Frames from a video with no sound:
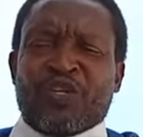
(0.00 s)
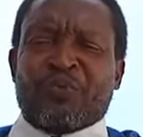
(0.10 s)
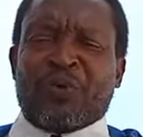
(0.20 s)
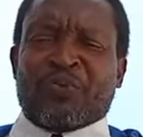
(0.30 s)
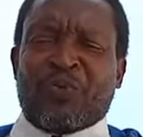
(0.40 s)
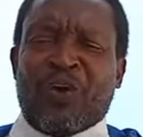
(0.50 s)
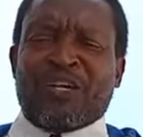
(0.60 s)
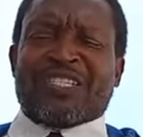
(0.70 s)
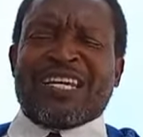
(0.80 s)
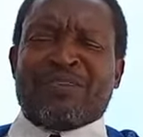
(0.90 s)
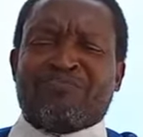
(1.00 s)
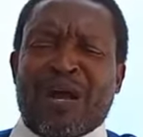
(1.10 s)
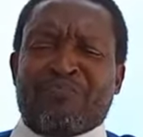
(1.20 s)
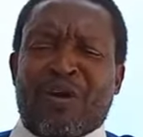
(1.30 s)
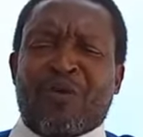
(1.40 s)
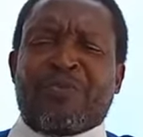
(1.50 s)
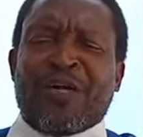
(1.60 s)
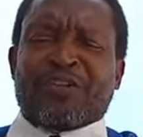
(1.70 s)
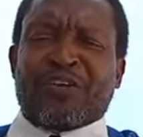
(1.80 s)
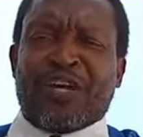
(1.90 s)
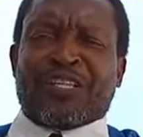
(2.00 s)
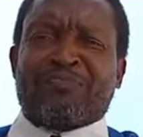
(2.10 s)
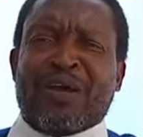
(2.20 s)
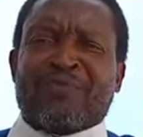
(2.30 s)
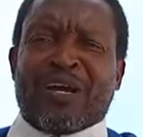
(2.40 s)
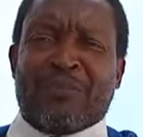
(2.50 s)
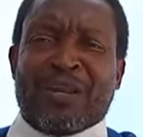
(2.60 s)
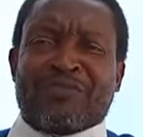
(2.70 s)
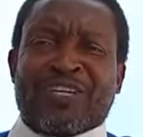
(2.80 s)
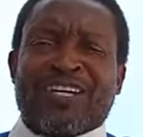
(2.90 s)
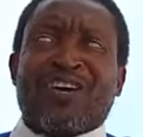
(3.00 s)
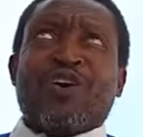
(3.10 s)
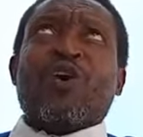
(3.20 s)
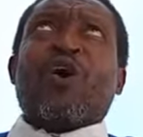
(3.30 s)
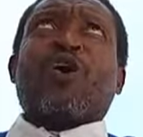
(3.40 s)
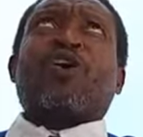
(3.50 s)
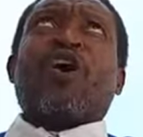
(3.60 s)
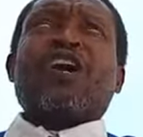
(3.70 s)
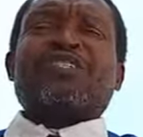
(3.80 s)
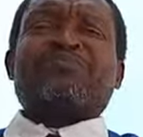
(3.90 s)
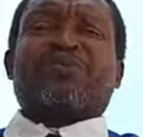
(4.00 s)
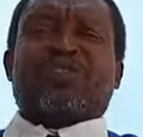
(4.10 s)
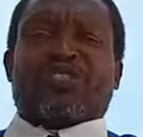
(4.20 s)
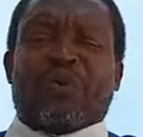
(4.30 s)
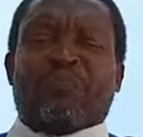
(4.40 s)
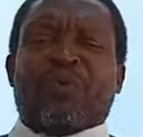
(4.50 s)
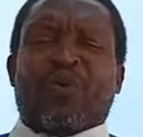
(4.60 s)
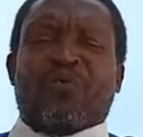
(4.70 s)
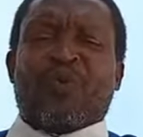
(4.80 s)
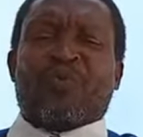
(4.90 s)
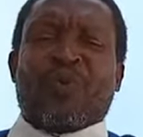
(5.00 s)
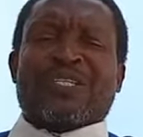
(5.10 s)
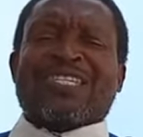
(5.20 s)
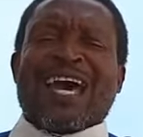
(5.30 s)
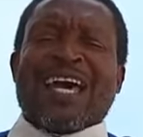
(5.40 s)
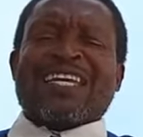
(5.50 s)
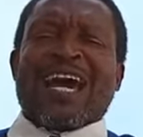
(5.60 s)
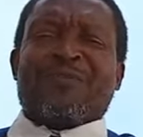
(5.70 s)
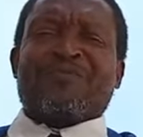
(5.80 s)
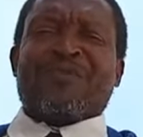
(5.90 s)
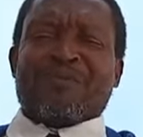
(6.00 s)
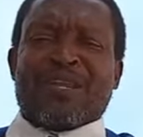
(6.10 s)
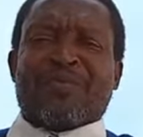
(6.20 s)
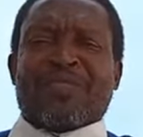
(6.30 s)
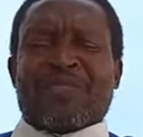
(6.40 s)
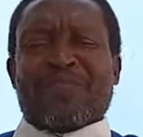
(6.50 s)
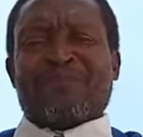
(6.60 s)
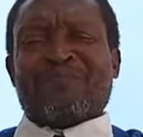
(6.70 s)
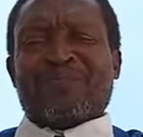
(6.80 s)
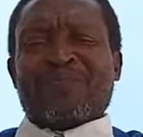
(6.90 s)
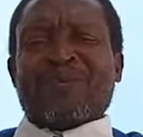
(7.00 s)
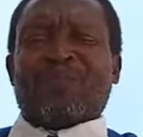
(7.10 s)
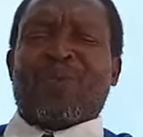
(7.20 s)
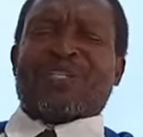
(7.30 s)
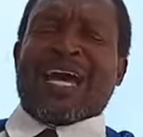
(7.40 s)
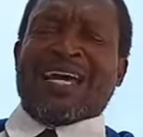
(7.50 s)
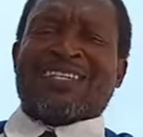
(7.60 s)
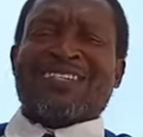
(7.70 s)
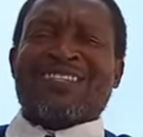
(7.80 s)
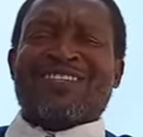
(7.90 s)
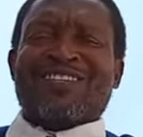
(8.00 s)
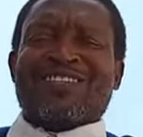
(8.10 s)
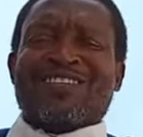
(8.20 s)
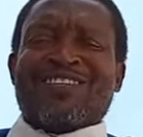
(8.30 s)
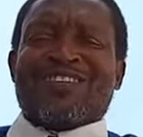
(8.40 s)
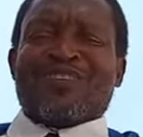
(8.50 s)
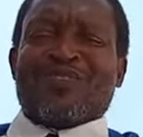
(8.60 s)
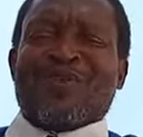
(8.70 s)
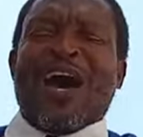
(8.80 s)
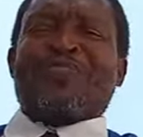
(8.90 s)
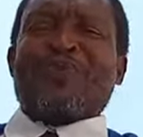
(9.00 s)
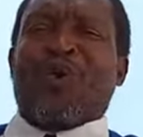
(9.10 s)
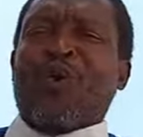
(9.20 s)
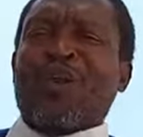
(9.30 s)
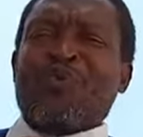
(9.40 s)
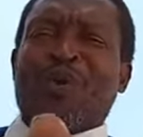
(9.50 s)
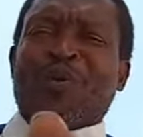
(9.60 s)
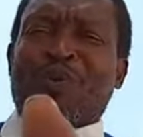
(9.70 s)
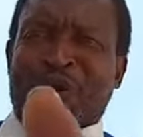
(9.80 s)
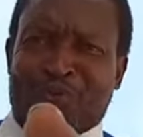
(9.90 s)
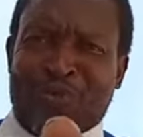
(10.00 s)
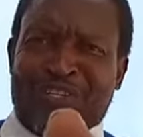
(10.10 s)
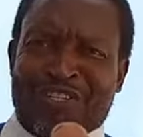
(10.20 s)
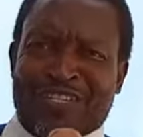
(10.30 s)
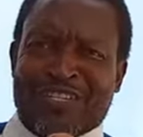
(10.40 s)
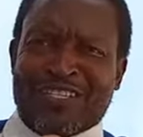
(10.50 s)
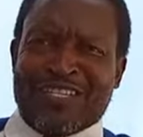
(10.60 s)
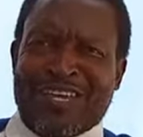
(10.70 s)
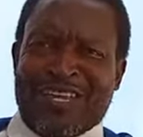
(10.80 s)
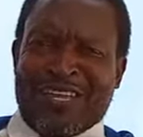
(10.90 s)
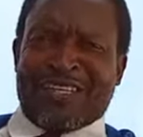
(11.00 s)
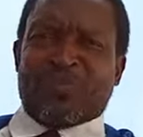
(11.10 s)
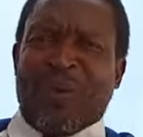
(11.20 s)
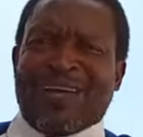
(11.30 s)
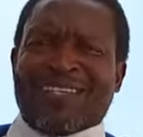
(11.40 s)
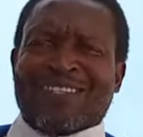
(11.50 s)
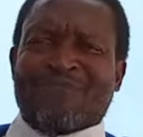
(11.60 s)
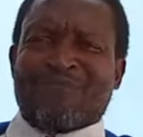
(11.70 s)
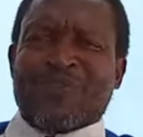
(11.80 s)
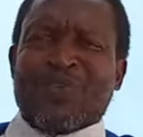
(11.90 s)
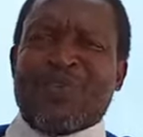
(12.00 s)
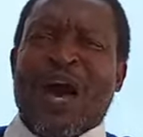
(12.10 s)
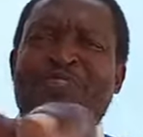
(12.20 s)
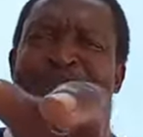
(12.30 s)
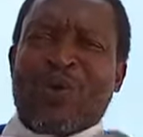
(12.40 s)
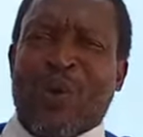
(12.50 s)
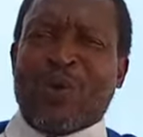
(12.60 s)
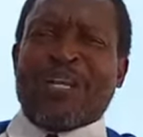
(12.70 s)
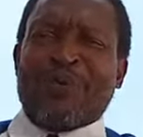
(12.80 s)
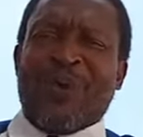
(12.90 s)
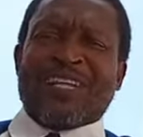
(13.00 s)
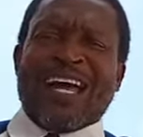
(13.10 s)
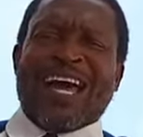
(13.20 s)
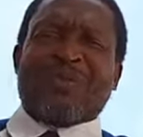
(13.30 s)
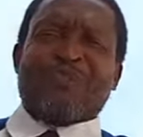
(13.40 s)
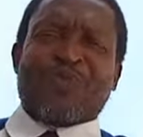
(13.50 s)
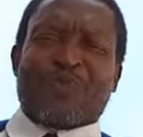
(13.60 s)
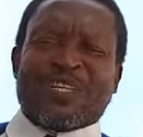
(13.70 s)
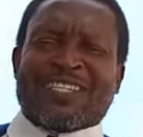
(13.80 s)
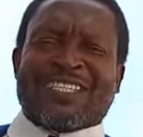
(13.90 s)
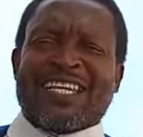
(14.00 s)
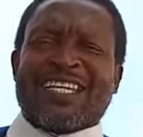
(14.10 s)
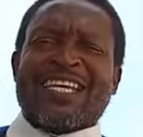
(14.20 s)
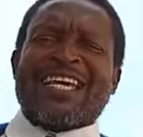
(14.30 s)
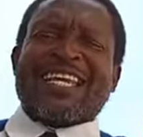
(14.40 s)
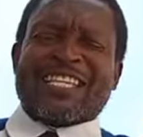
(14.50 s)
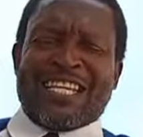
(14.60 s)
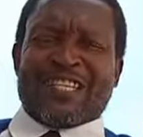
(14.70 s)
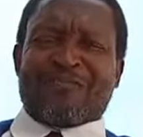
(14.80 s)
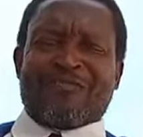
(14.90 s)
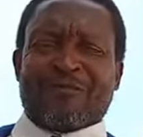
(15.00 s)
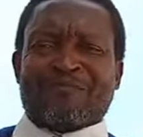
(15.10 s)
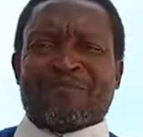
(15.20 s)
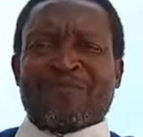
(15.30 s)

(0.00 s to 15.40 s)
to put words in my mouth that are not in my vocabulary or cause me to stumble over words I am familiar with. Most High, you are the only one who can do this. That is why you are the only one I am requesting this from.